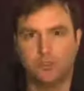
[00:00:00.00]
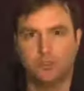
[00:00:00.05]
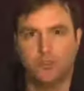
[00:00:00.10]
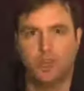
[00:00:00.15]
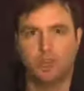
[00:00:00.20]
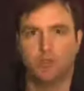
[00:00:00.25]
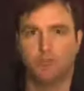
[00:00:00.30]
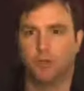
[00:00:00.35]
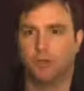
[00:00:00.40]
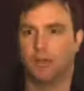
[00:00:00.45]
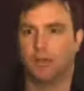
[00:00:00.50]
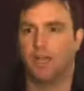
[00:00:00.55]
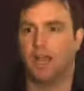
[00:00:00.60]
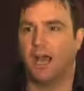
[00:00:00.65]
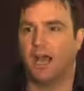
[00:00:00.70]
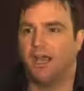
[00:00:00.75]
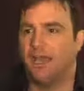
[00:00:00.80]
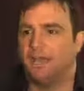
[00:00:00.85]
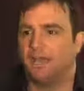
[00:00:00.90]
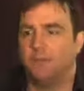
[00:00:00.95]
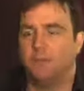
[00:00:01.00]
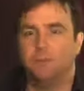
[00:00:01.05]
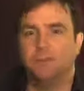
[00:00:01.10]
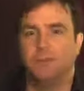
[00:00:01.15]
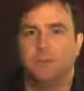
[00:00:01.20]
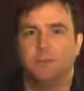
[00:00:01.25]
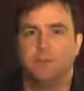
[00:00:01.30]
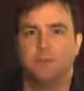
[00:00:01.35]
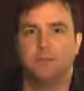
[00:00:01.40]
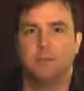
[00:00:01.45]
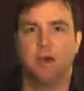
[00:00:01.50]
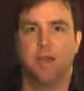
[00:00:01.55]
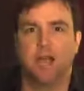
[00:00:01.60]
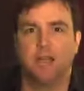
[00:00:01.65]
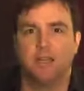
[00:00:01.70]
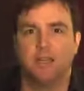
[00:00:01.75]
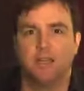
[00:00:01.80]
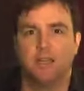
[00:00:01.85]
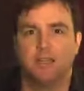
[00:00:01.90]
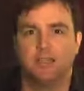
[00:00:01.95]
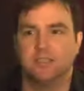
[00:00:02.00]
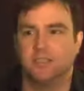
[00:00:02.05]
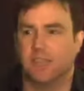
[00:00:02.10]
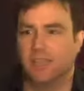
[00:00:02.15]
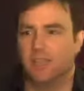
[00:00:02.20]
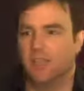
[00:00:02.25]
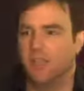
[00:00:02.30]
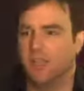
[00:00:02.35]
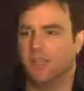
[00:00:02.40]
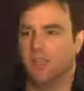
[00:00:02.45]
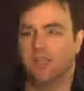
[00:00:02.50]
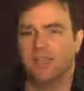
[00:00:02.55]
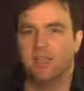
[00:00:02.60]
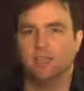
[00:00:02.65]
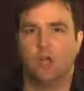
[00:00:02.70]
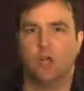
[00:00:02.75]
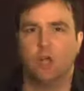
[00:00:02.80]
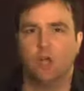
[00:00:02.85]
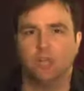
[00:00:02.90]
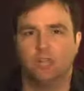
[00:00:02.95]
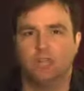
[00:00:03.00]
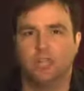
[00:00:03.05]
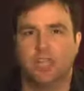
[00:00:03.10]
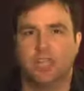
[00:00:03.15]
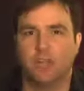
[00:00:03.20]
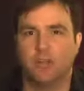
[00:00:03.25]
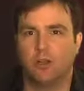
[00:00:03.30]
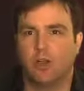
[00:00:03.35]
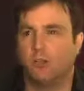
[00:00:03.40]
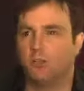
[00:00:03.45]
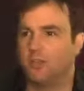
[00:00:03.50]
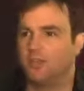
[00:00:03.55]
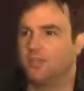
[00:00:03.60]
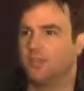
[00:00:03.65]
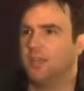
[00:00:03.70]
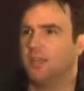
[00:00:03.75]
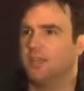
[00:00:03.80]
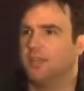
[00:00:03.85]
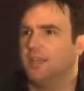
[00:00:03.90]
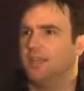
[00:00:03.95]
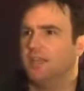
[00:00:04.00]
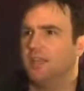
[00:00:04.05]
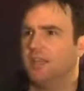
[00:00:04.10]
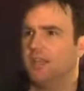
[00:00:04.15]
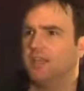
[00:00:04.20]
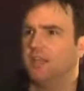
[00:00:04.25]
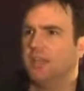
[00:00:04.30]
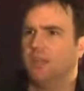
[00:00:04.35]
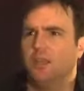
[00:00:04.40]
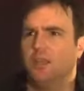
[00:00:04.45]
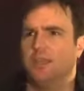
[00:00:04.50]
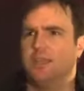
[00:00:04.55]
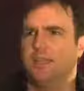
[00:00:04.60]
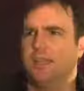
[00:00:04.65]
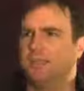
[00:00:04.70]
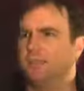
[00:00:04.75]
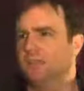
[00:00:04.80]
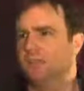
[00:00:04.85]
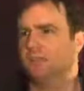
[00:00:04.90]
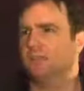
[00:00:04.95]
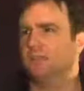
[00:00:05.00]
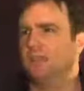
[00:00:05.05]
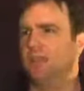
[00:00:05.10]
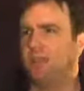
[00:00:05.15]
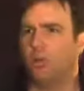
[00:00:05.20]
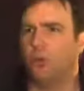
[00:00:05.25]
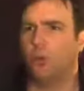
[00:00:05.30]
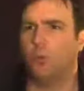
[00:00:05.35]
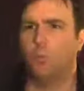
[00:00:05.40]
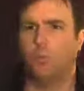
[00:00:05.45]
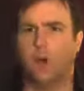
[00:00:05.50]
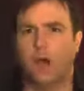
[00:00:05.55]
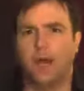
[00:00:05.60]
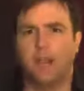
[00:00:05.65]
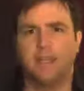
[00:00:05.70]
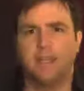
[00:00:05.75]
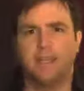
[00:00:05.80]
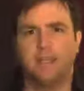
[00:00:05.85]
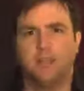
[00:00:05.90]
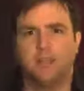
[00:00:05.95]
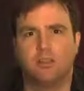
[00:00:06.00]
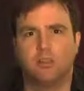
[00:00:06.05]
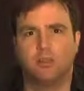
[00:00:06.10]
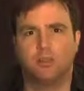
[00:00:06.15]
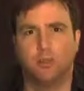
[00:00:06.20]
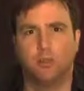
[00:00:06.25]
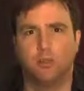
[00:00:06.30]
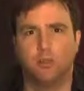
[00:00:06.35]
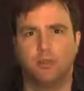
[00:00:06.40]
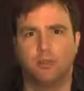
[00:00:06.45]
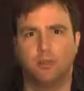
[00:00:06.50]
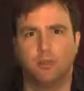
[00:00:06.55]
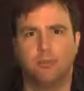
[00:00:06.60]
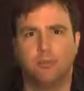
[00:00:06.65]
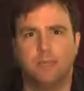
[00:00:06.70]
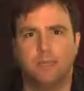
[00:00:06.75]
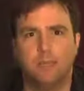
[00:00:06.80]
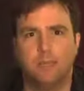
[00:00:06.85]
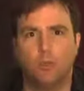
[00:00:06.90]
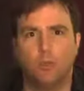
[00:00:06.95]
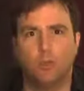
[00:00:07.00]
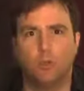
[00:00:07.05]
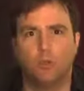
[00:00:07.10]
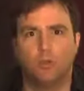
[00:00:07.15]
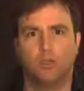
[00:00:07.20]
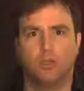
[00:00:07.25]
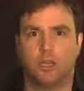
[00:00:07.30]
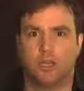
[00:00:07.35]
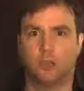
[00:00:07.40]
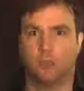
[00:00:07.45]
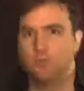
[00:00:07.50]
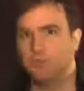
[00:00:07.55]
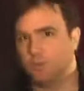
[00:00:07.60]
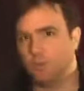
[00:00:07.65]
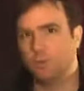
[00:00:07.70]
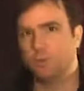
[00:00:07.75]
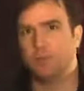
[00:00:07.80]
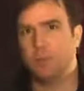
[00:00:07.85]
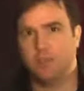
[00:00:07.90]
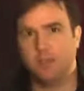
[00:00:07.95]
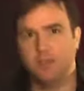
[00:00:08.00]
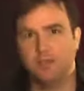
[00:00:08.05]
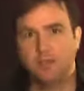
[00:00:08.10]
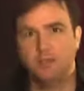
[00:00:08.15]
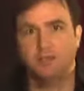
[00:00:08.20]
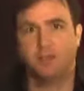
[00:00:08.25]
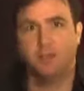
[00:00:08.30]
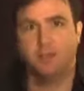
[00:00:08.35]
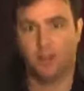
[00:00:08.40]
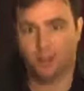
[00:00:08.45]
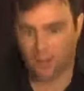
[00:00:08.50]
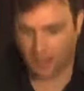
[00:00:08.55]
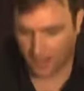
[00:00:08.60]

stuff where a guy in the beginning, a pilot, is like he's all scared and all of a sudden he like gets his like whole body thrown through a peephole and you're like, what's going on here?